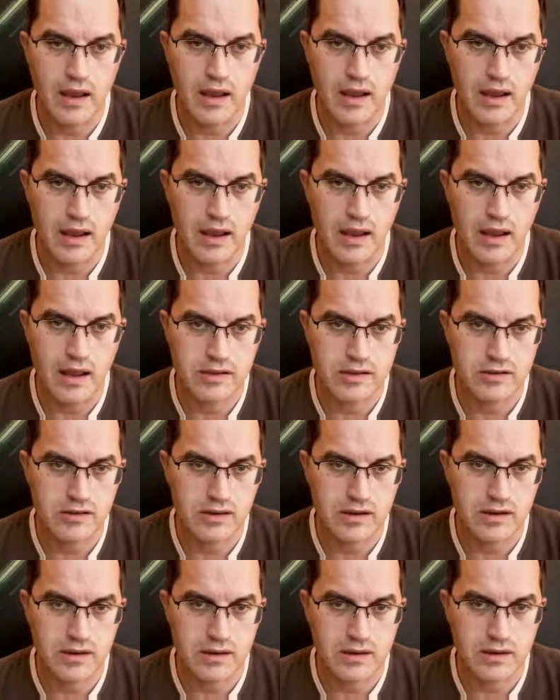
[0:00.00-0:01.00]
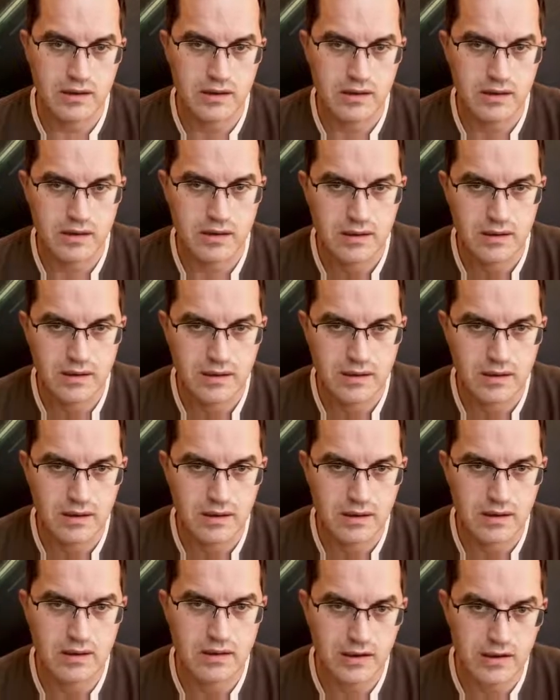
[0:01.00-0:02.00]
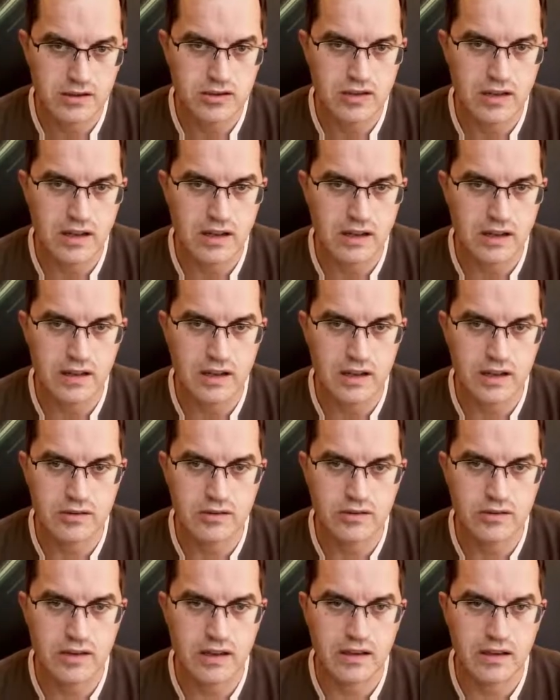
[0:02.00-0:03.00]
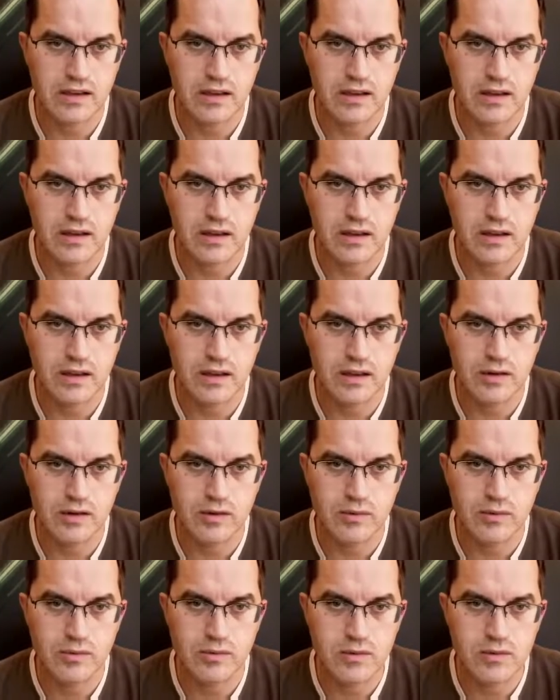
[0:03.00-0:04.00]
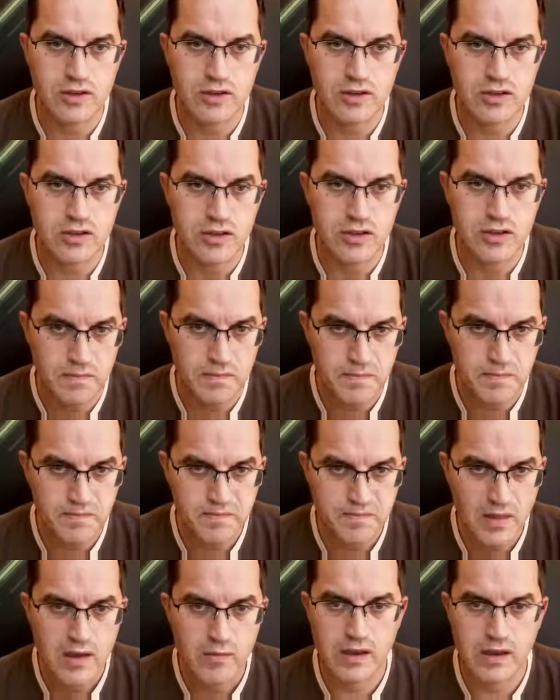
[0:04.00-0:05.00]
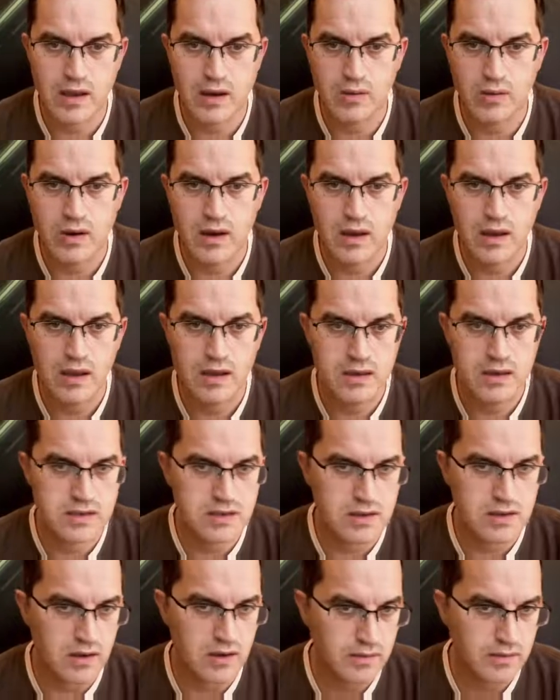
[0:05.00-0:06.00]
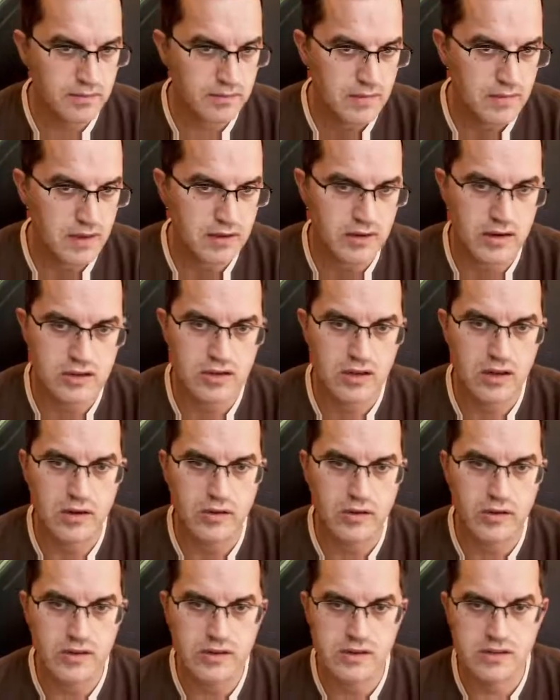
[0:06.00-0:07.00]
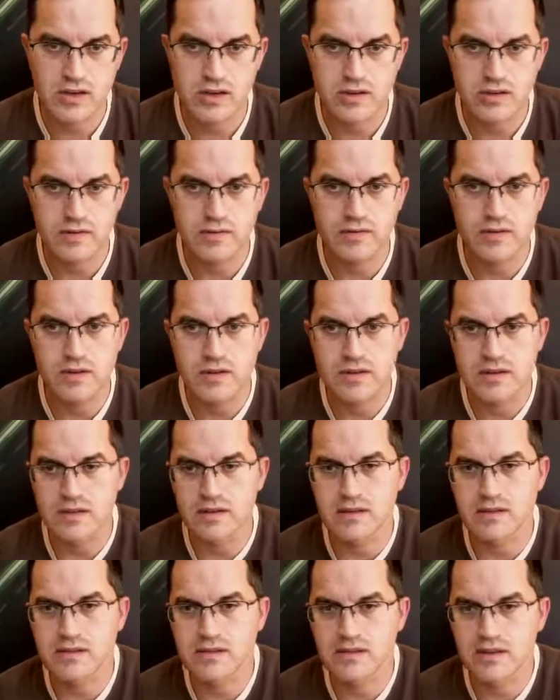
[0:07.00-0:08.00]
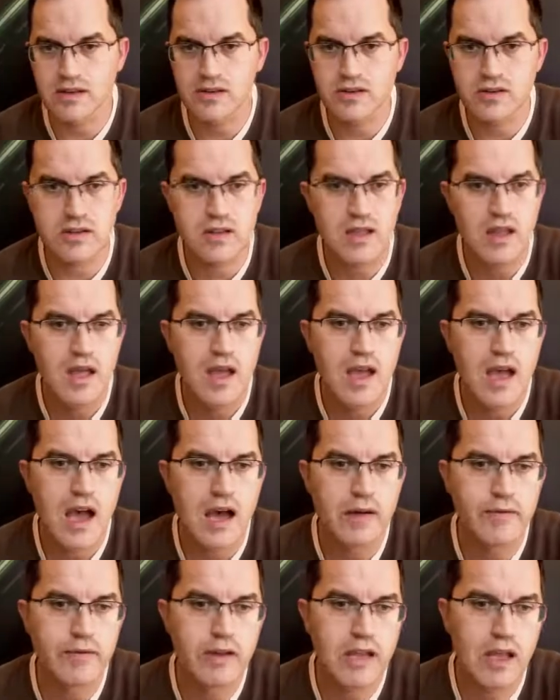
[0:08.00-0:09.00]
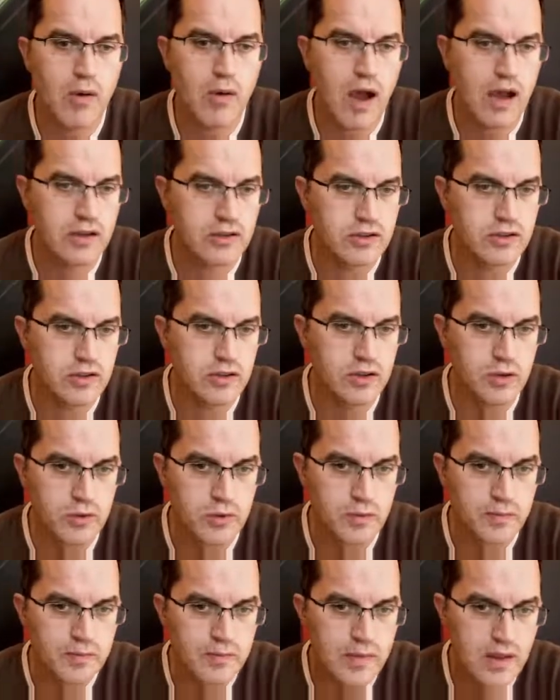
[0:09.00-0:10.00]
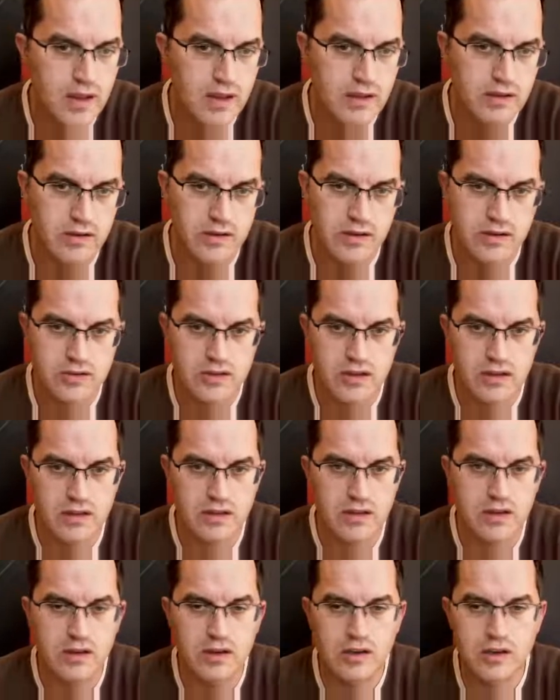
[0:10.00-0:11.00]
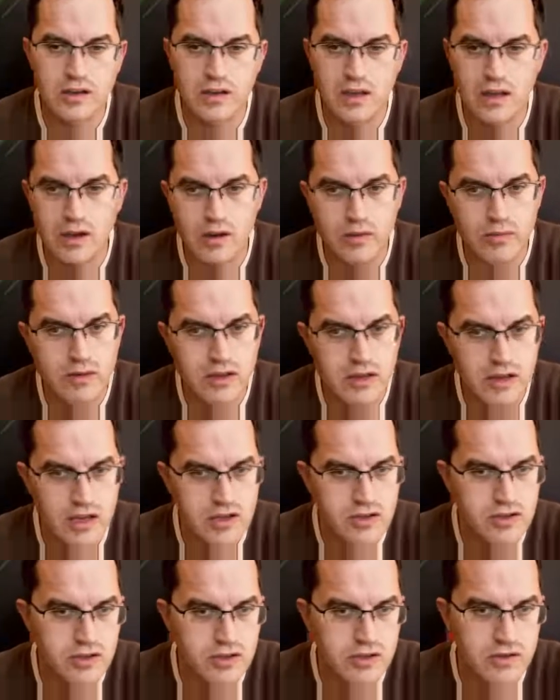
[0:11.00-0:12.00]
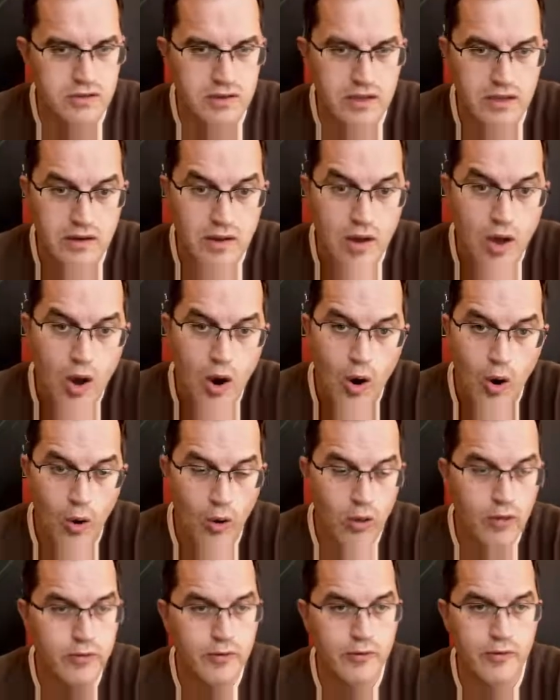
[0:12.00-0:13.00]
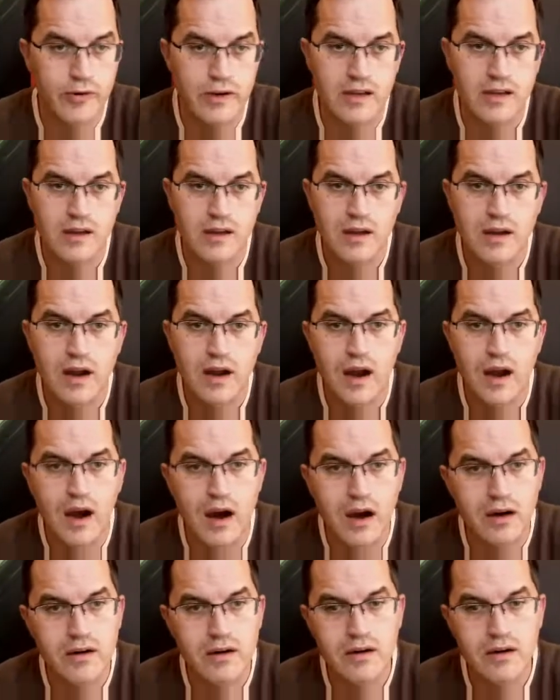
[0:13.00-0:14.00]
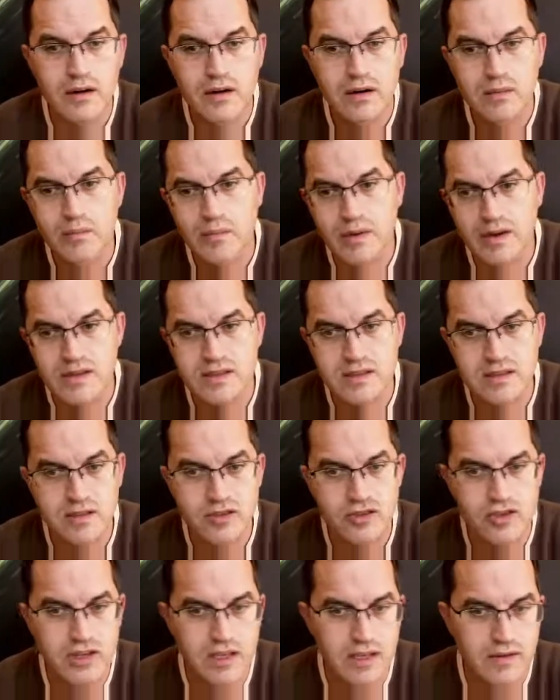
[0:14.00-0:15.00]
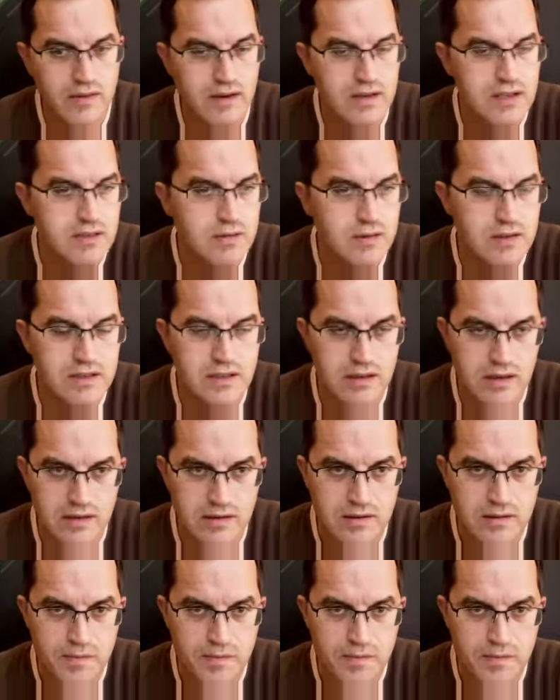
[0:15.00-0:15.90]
International Electrotechnical Commission. We have ISO, International Organization for Standardization, and we have ITU, International Telecommunication Union. All three are based in Geneva, in Switzerland.